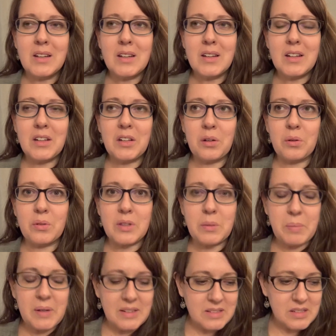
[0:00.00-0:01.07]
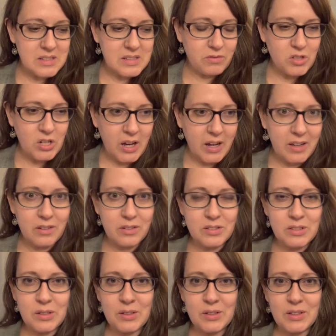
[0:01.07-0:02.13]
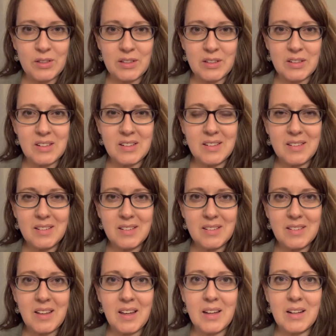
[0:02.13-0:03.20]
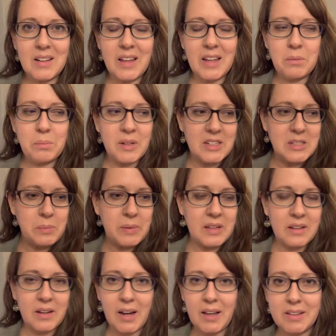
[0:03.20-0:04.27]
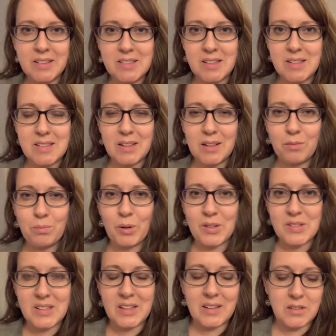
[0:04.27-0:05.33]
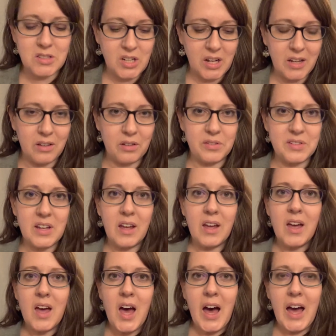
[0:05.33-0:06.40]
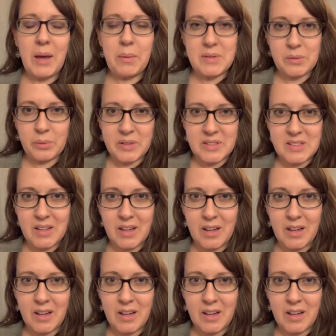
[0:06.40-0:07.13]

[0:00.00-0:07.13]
the pieces of childhood that led me to be a highly sensitive child. I was always,